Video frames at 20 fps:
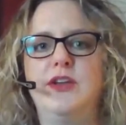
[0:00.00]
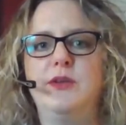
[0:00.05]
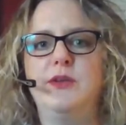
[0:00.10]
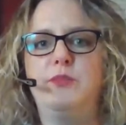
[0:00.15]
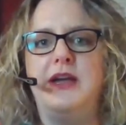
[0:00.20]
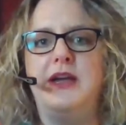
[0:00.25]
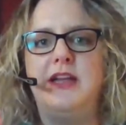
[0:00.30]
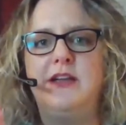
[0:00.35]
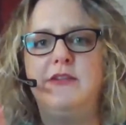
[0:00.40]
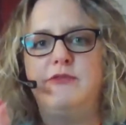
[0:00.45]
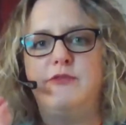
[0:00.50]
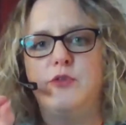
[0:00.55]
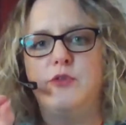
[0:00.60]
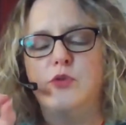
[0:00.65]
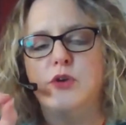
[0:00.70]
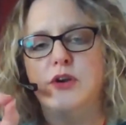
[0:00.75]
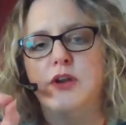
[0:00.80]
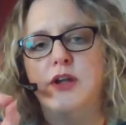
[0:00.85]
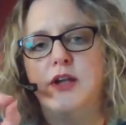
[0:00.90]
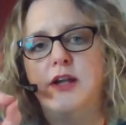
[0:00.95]
pay
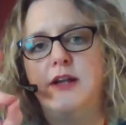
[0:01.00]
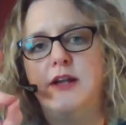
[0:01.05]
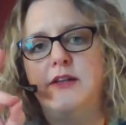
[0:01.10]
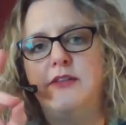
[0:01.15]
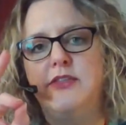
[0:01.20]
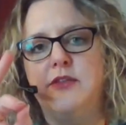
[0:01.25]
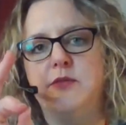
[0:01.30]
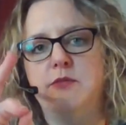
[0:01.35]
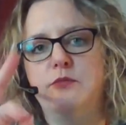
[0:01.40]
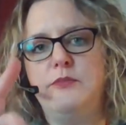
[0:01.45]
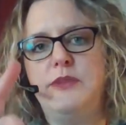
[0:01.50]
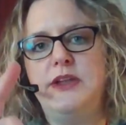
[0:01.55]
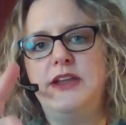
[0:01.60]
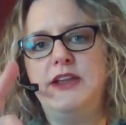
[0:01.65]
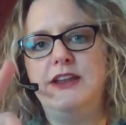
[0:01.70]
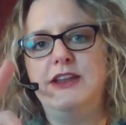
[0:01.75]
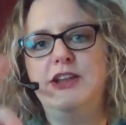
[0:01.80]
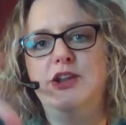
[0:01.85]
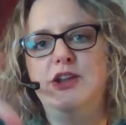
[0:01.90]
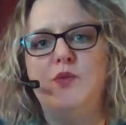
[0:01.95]
for the
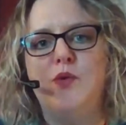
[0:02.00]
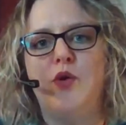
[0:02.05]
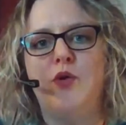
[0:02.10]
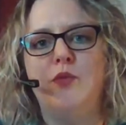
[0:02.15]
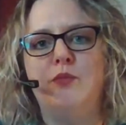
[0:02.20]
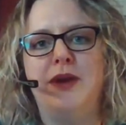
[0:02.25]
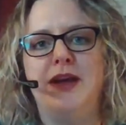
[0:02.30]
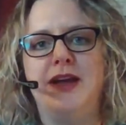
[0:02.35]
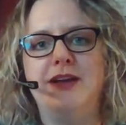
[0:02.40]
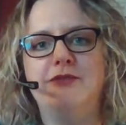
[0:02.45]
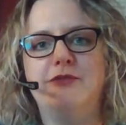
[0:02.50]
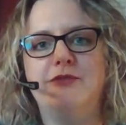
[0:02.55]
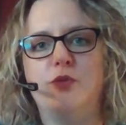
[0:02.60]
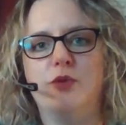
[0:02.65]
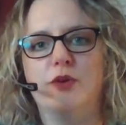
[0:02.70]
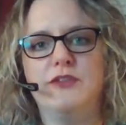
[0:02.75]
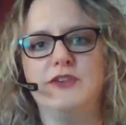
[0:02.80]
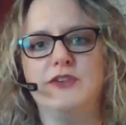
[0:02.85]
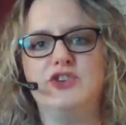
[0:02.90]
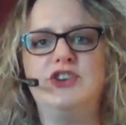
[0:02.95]
meat, you won't pay
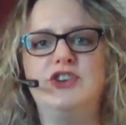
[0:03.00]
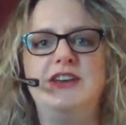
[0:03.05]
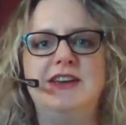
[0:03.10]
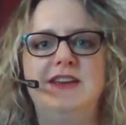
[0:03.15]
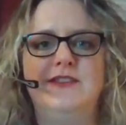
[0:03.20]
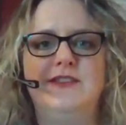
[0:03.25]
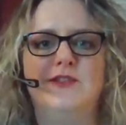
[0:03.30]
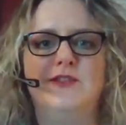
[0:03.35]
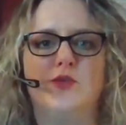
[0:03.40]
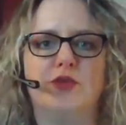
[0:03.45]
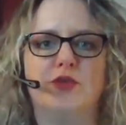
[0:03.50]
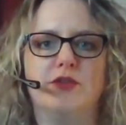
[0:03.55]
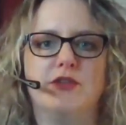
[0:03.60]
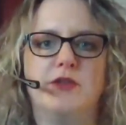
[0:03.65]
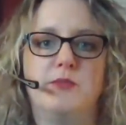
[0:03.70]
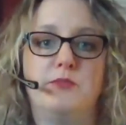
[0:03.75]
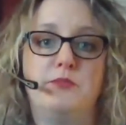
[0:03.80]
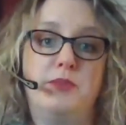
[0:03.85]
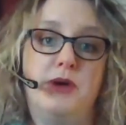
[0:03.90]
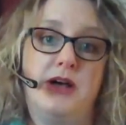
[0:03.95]
for the cheese or the
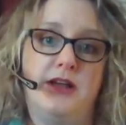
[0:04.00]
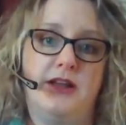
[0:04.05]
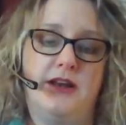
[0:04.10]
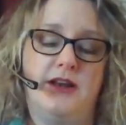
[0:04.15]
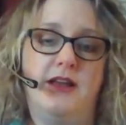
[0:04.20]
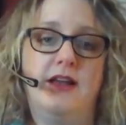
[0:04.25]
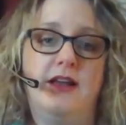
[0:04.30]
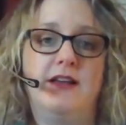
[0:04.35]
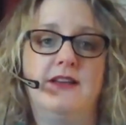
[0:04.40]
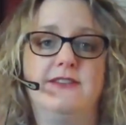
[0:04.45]
bun.